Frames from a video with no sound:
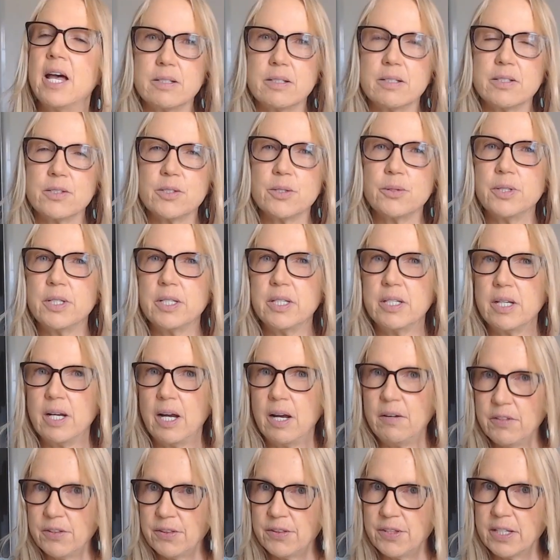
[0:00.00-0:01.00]
So the
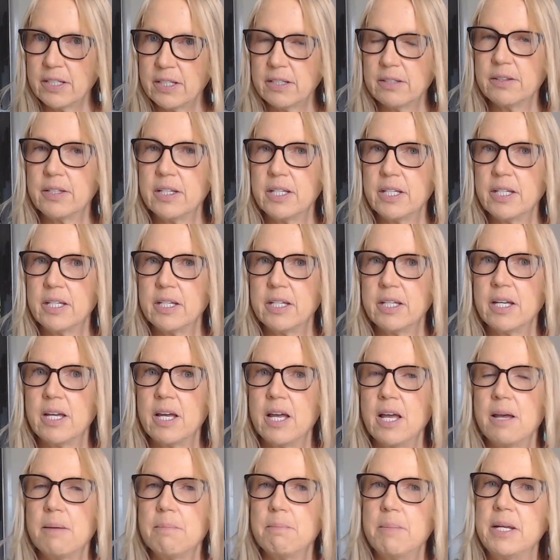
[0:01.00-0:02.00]
other thing the
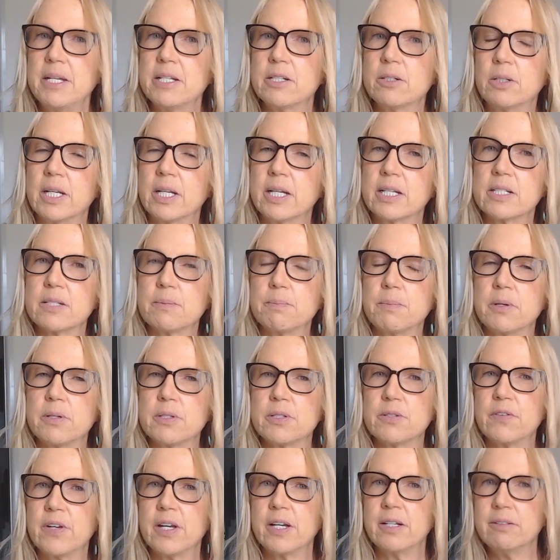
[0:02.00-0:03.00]
medical
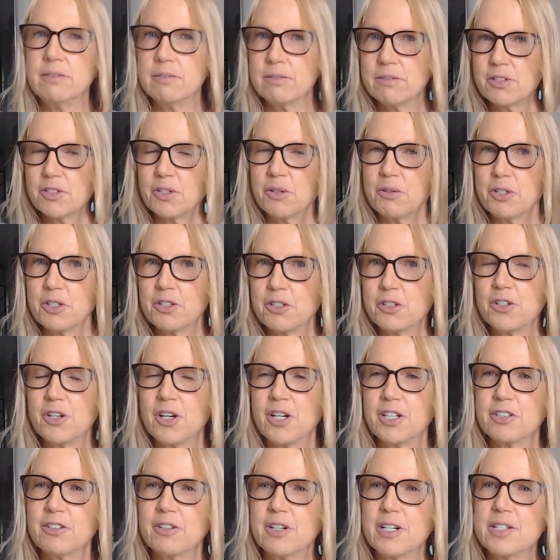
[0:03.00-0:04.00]
experts found, sorry to
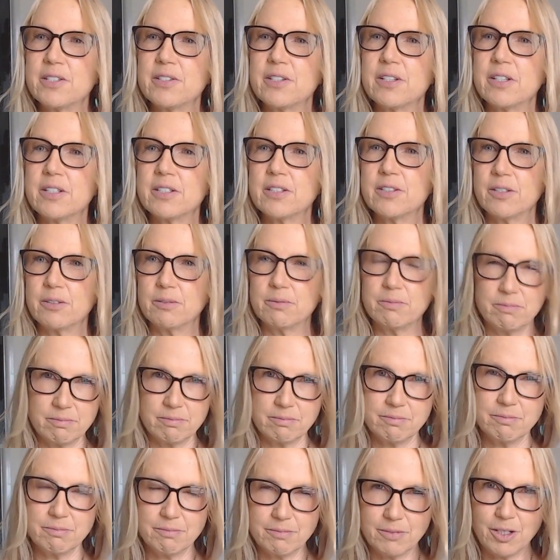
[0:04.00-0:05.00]
digress, so
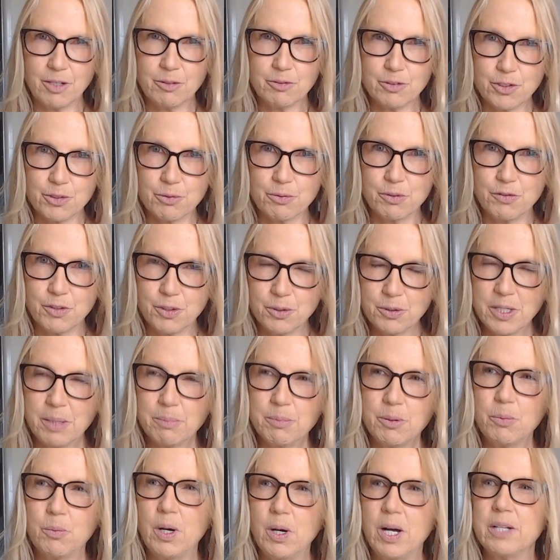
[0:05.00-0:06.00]
I'll just review.
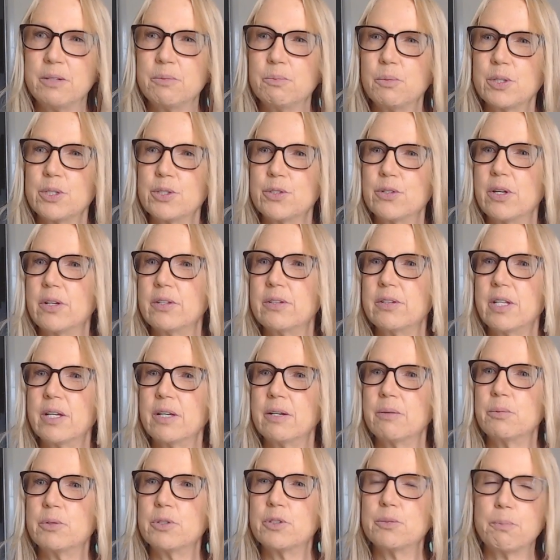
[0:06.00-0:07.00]
Number one was that
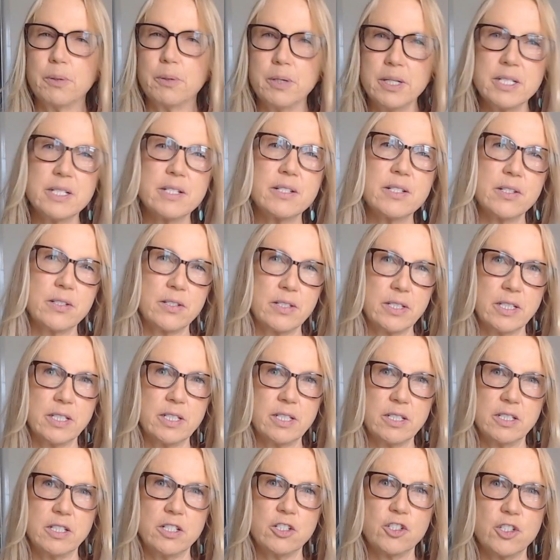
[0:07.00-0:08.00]
there was pre-existing
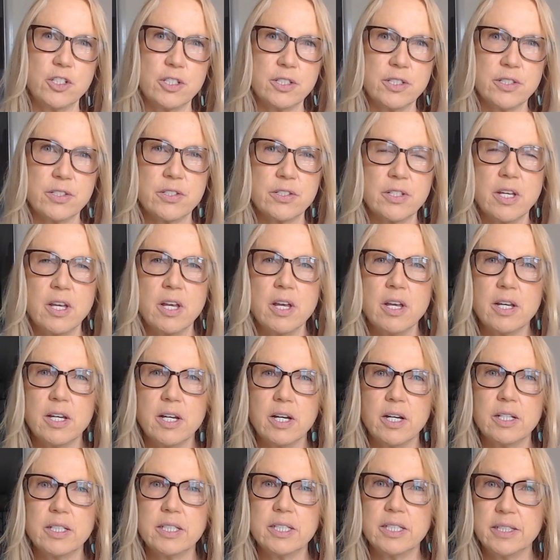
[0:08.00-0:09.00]
conditions
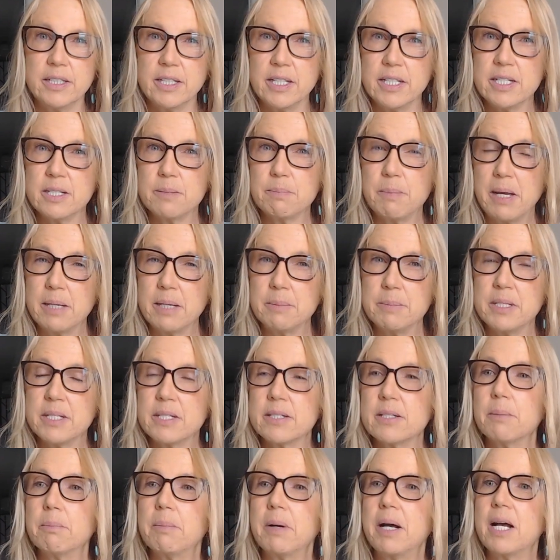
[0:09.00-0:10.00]
in these
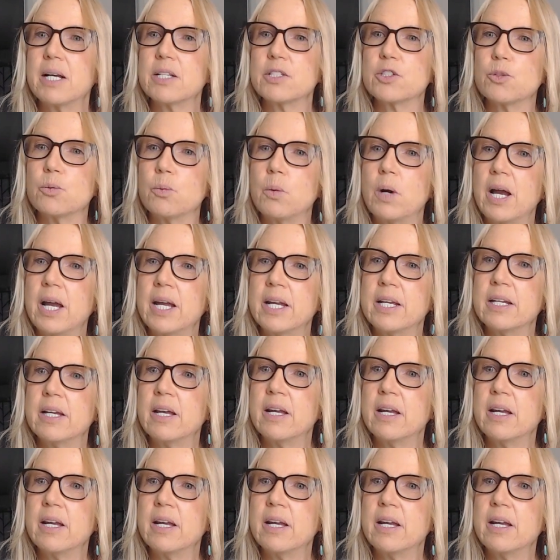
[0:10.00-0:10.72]
babies that passed away,